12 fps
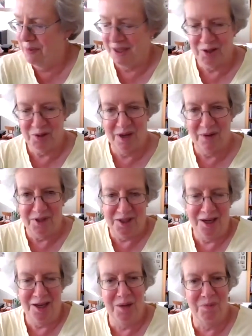because we have a
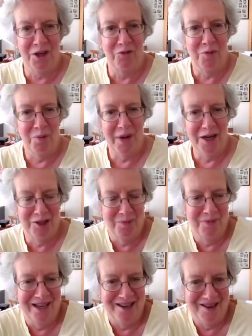tiny bit of
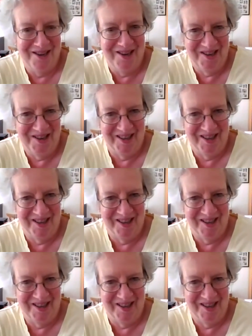momentum here.